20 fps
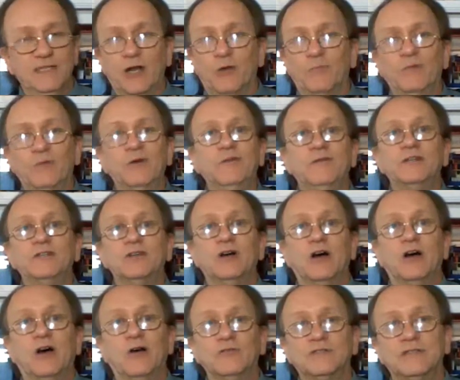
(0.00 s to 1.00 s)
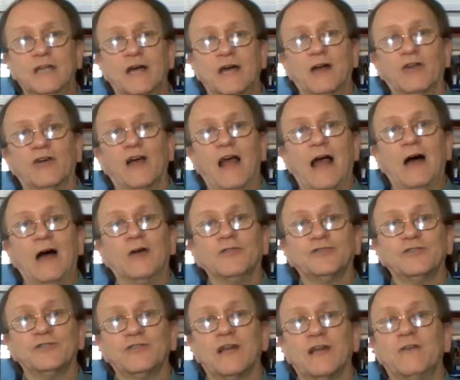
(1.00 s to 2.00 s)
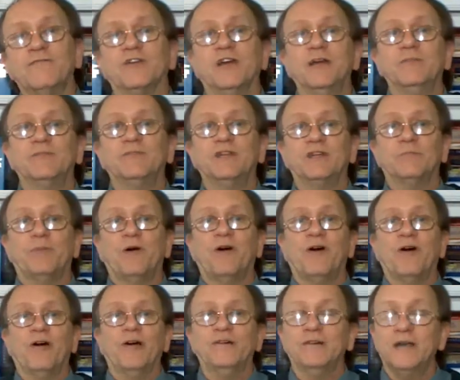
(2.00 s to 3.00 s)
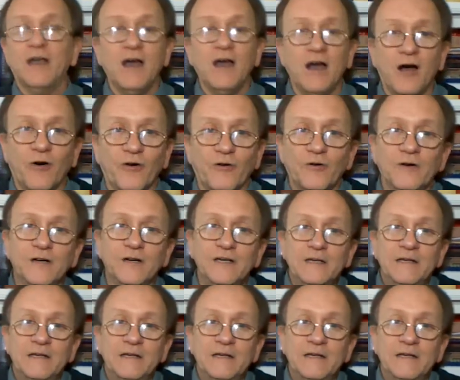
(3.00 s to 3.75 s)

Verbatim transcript: you know, move into a hotel or a house or something for him to depart. No.